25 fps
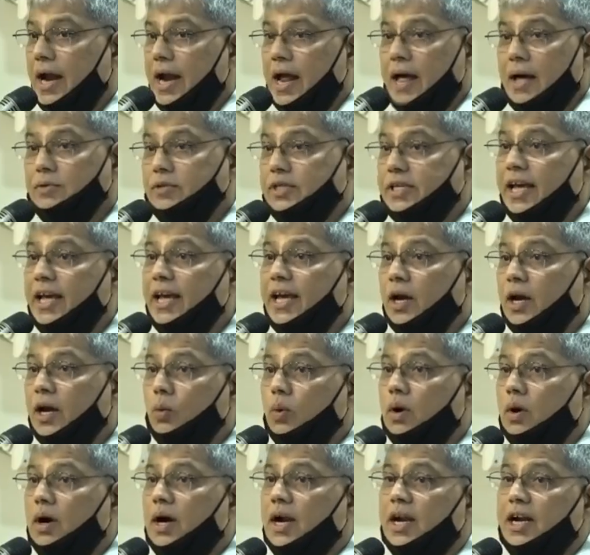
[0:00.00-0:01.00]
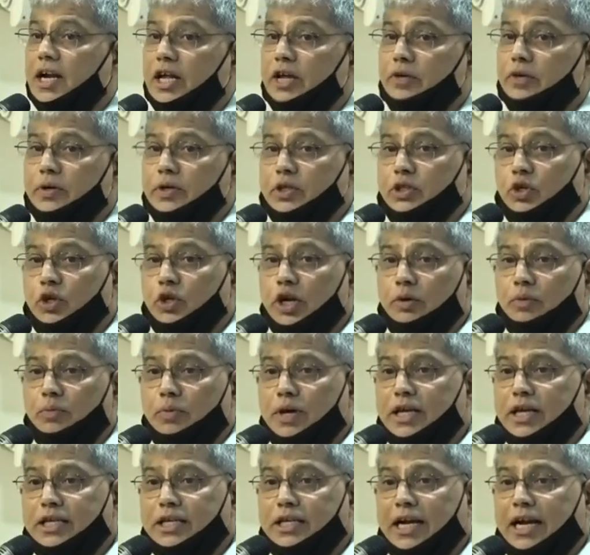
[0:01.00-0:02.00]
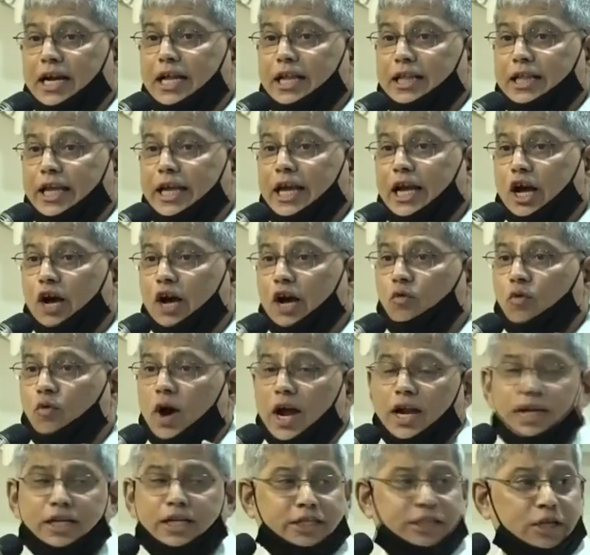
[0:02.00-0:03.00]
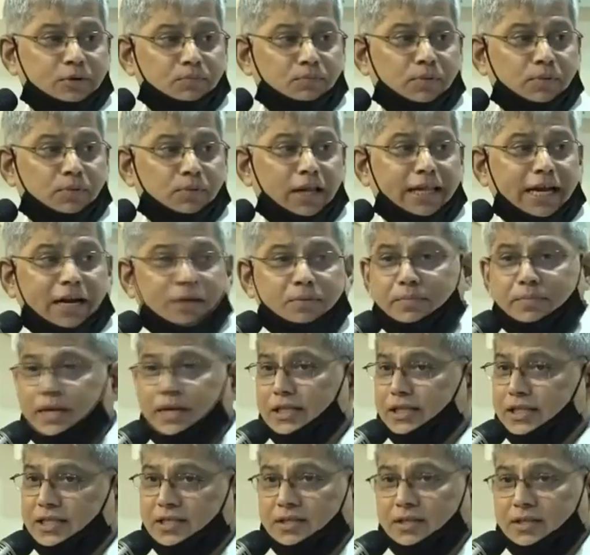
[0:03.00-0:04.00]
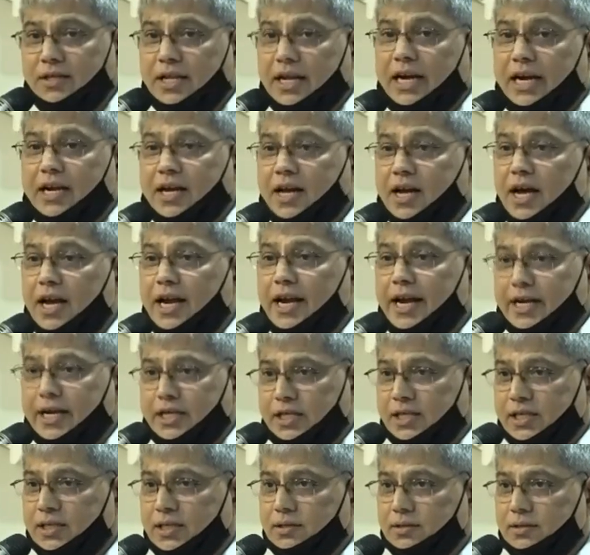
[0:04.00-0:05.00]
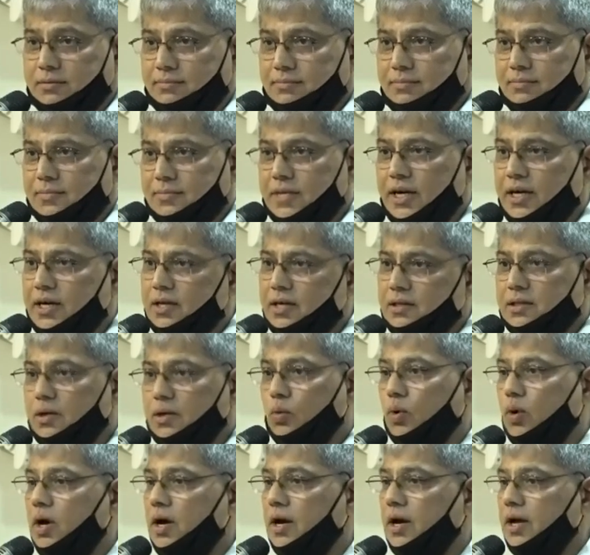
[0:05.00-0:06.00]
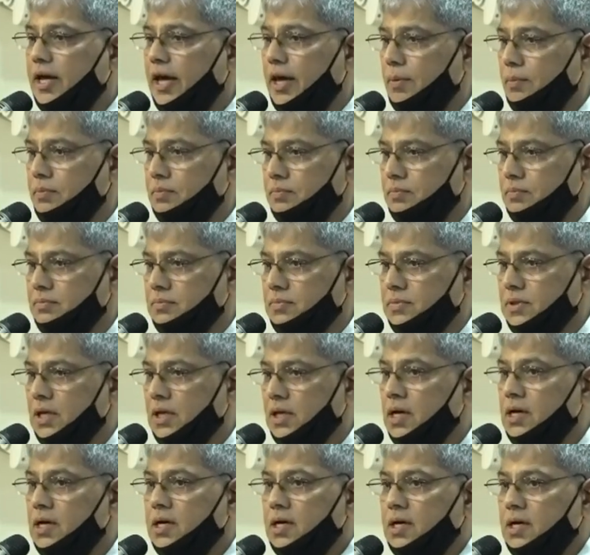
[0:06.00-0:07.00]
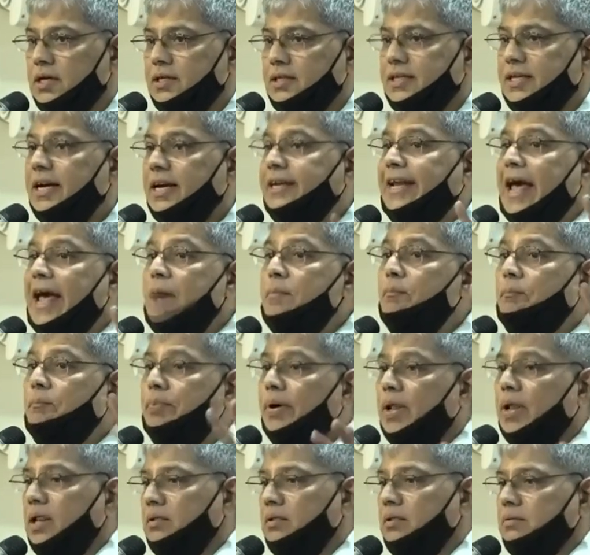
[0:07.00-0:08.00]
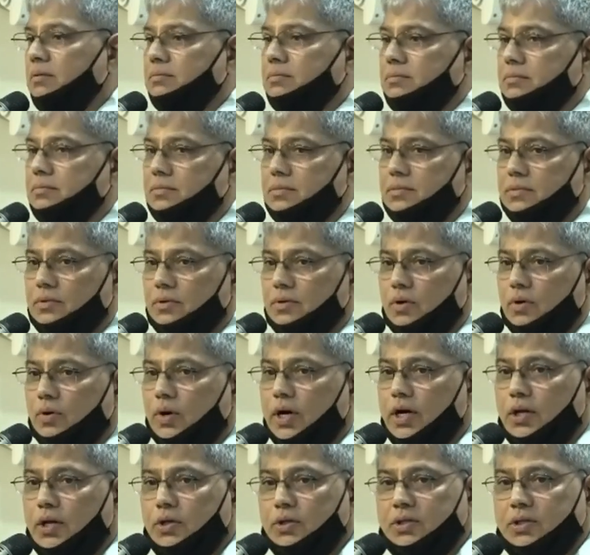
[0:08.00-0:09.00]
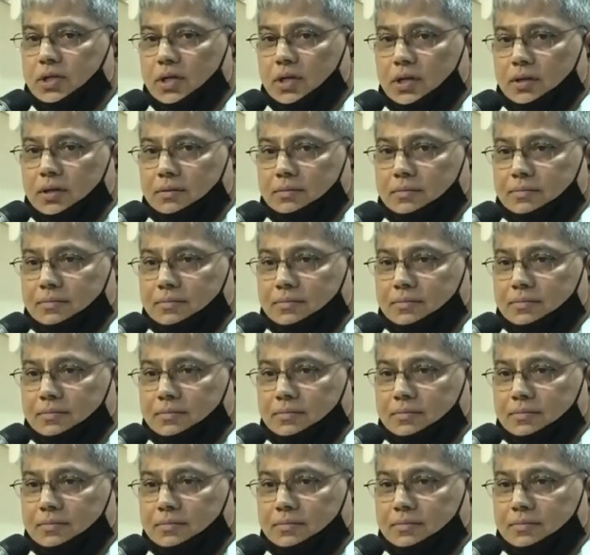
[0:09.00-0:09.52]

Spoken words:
And I'm saying a word, and you should immediately think of one symbol that means, that connects it. Right? It's a word game. Say temple. What do you see?